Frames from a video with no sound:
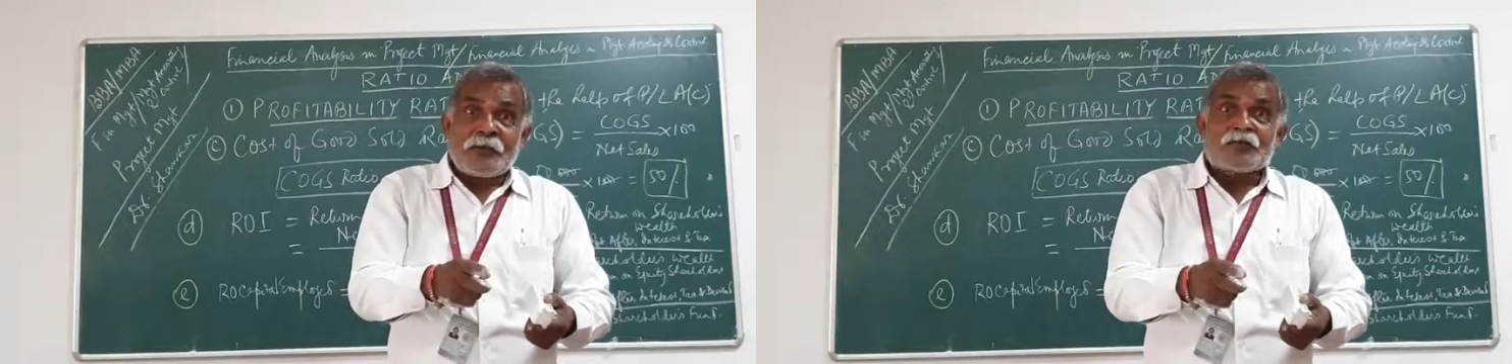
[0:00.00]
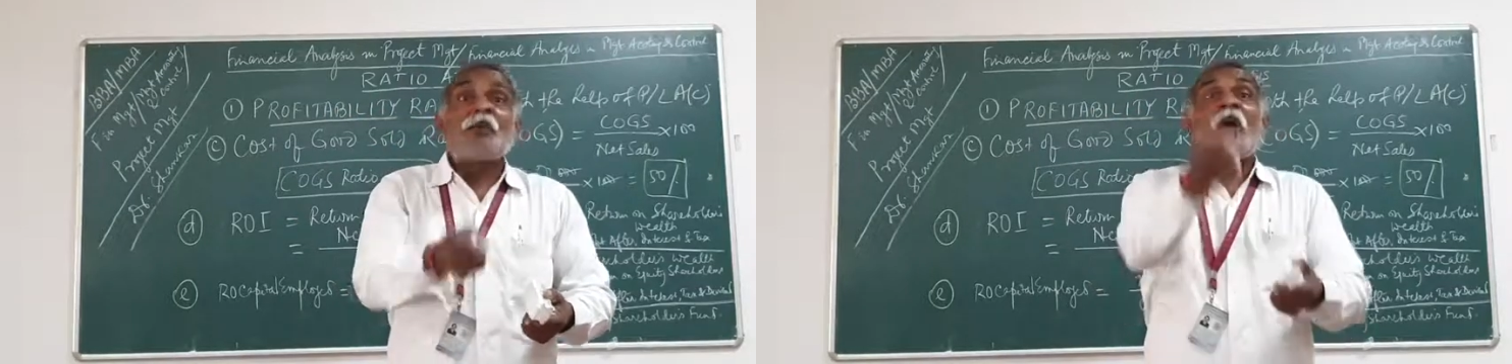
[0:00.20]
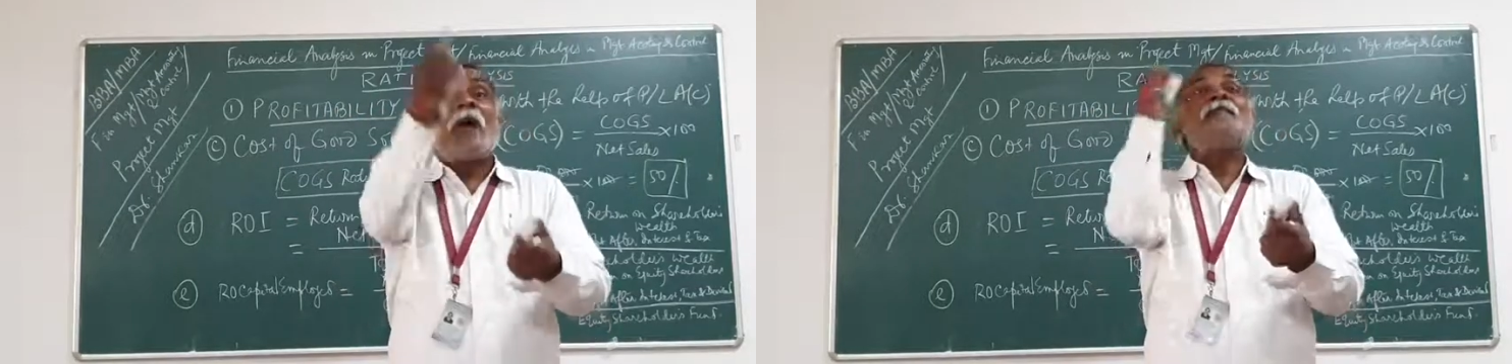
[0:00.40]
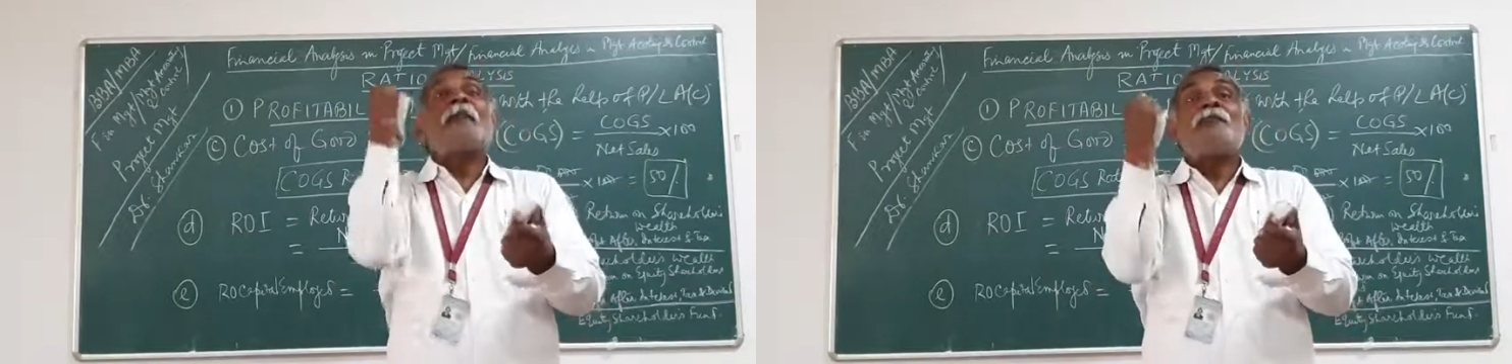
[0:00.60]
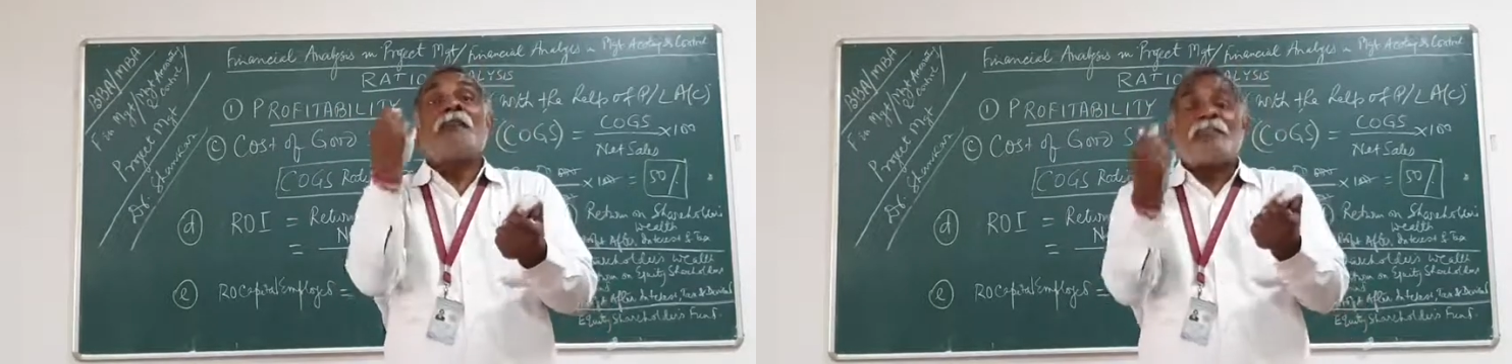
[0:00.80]
So
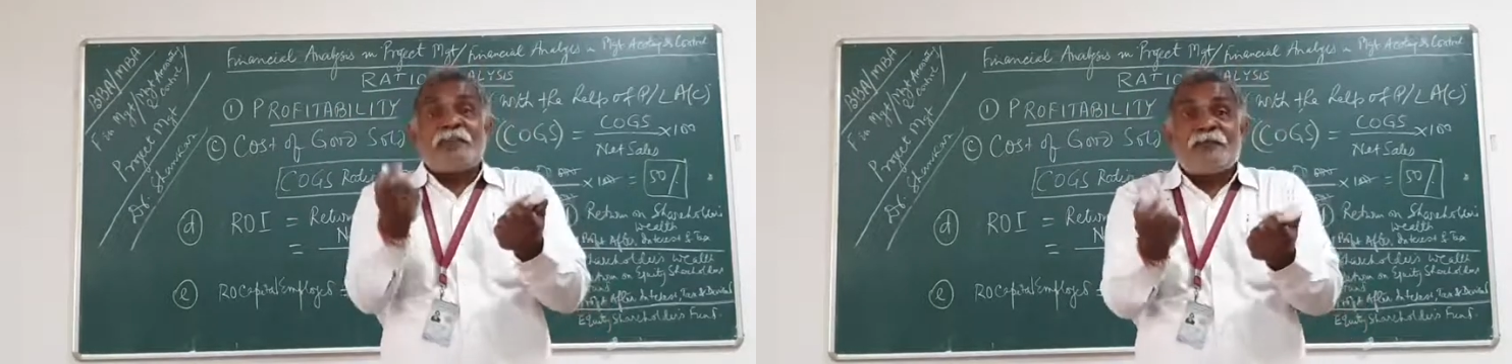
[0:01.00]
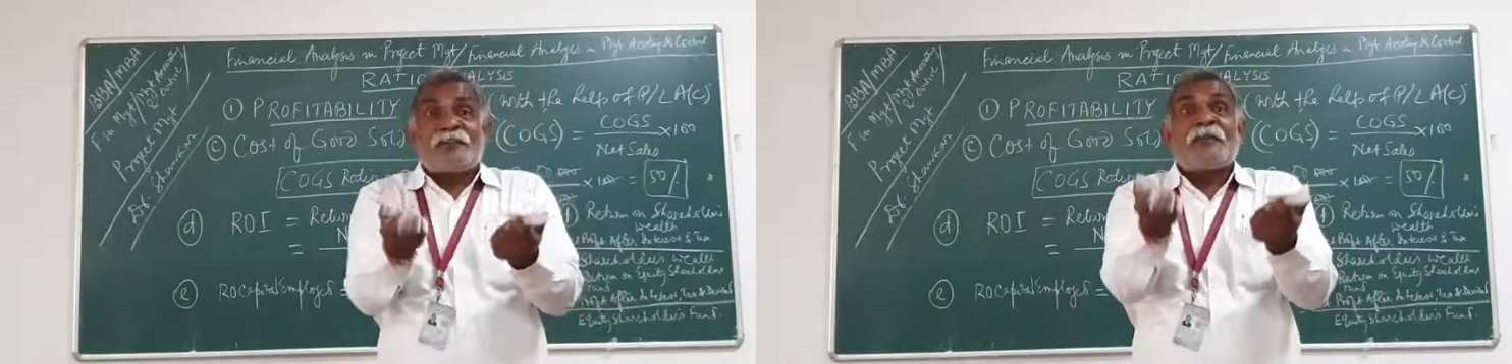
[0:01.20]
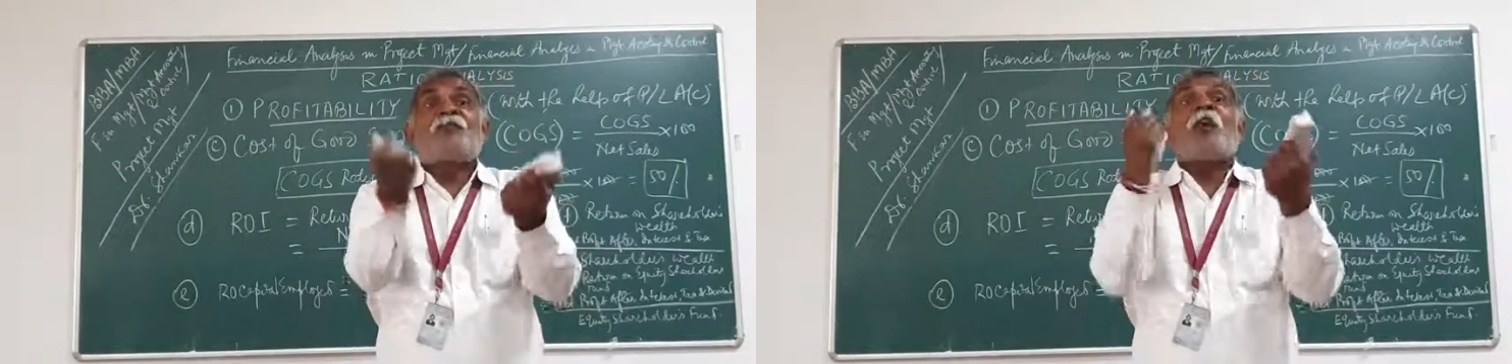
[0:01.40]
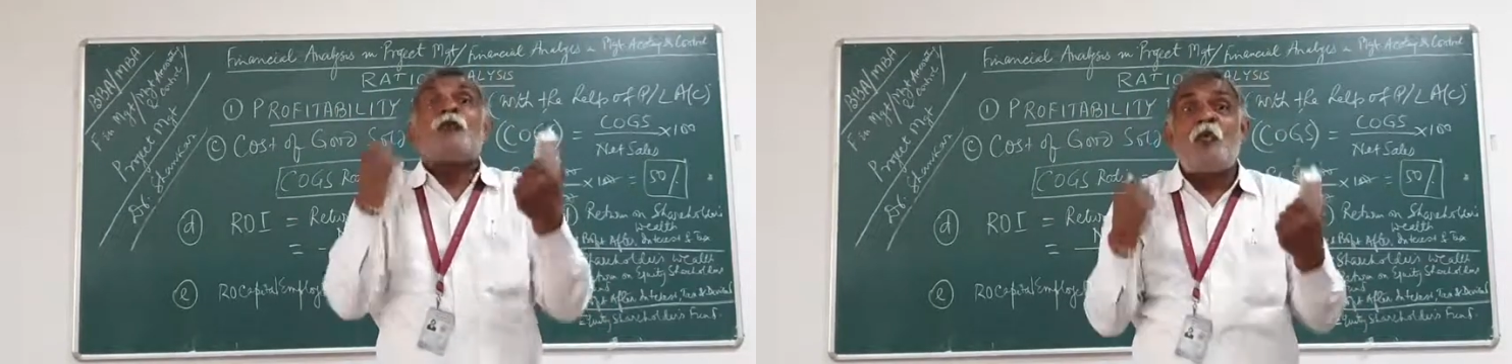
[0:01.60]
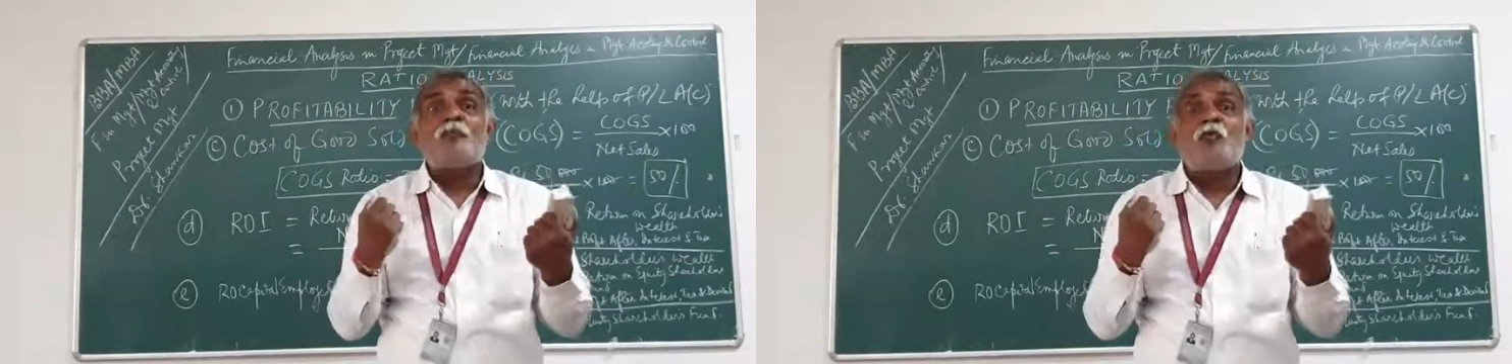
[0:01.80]
long-term investment from
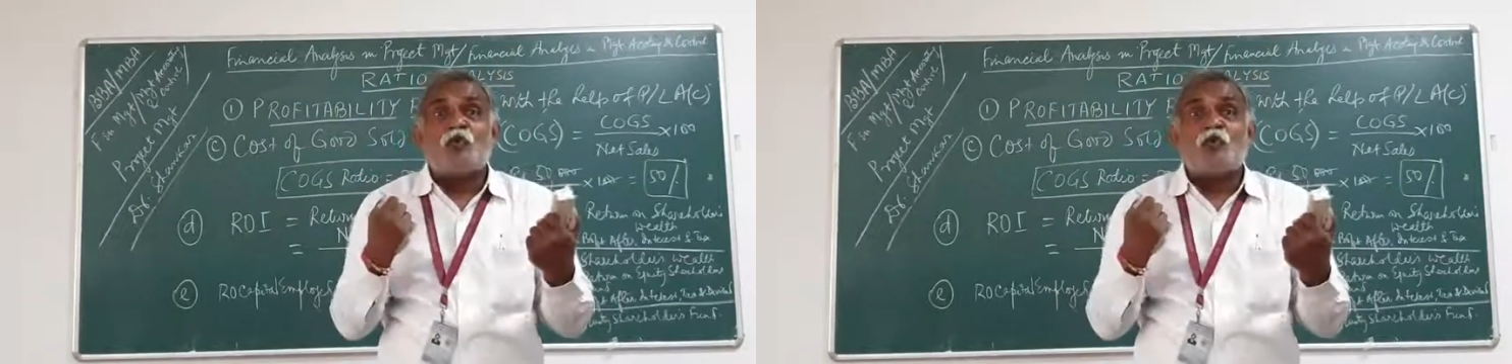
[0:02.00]
whom